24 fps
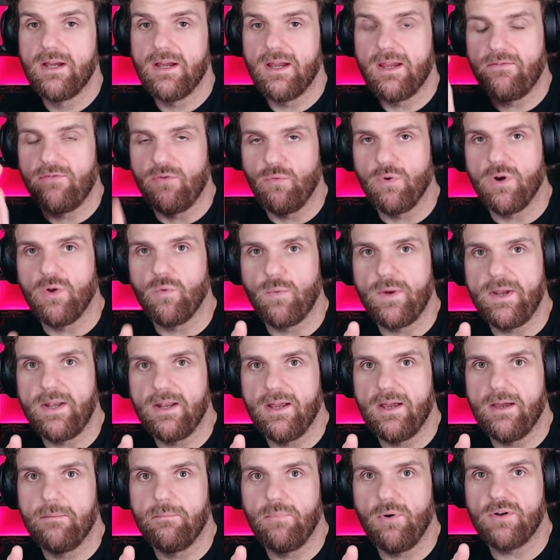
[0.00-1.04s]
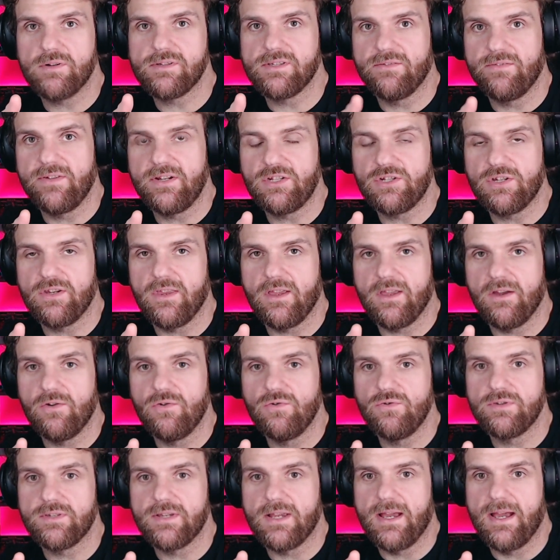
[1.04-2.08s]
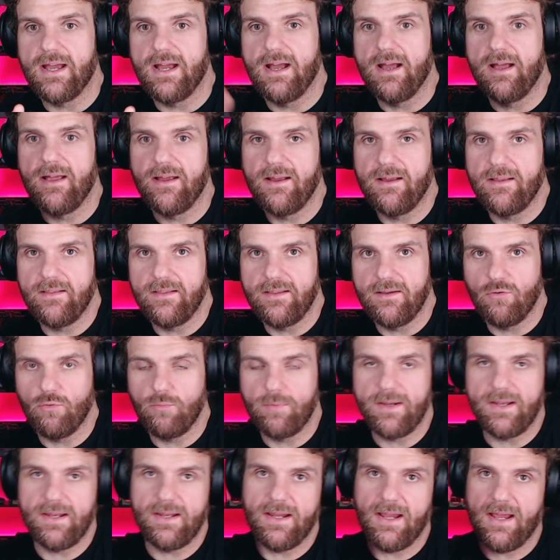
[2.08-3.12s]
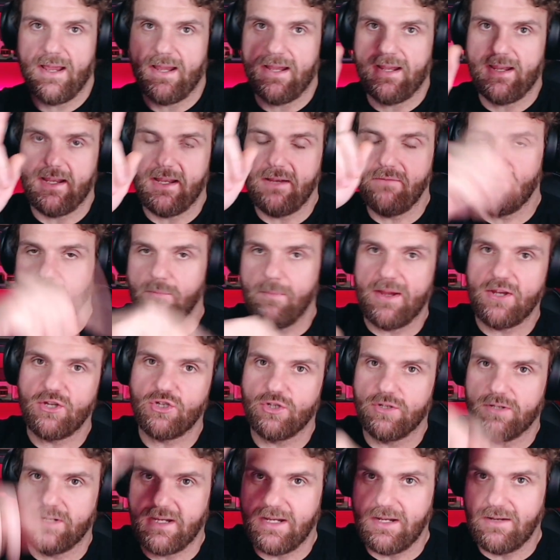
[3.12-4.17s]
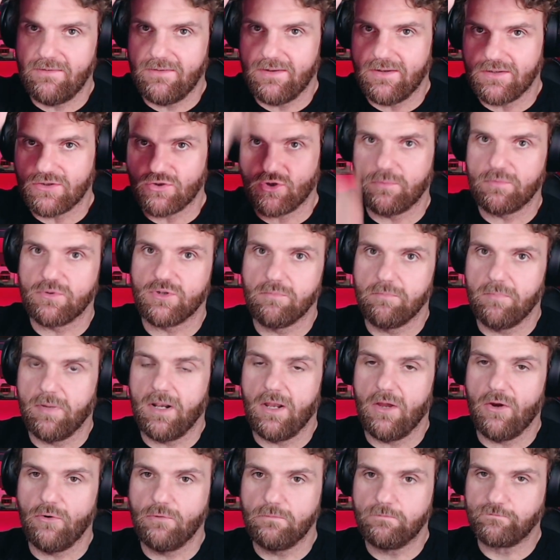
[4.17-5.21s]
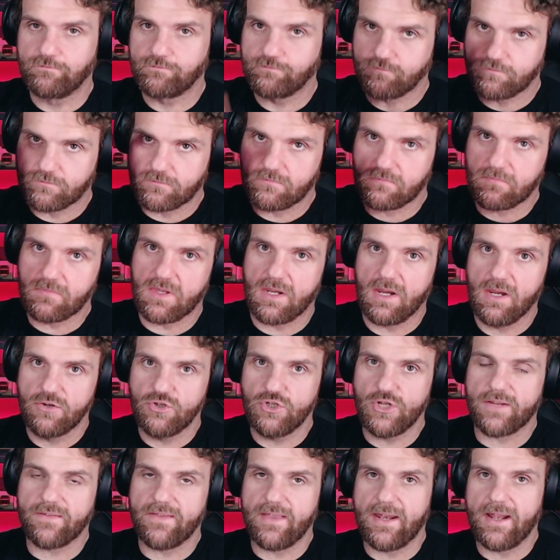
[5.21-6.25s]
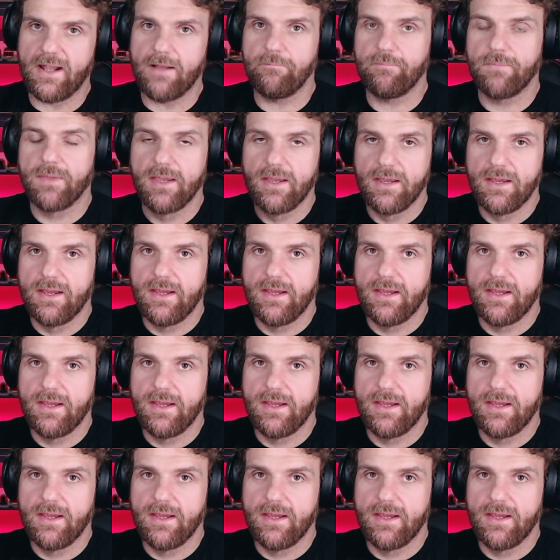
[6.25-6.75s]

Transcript: If you want to win a box of each of those, there will be a information in the description below. Check that out.